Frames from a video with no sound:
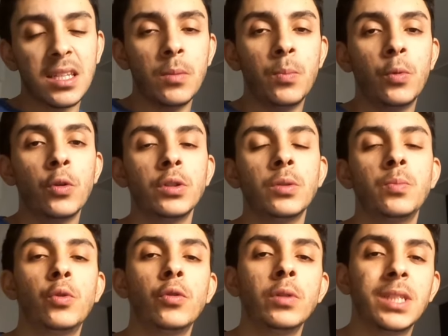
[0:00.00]

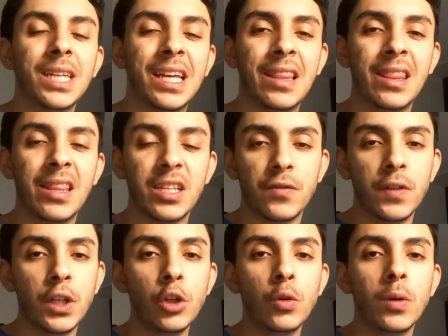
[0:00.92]
important point in this
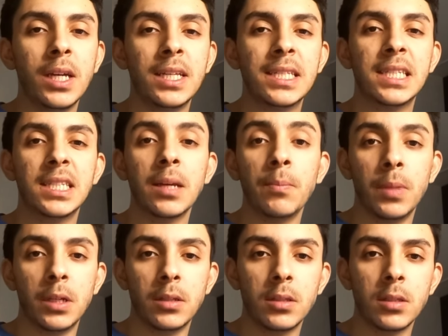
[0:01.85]
video is
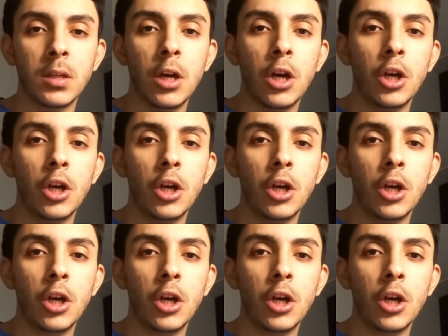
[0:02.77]
templates.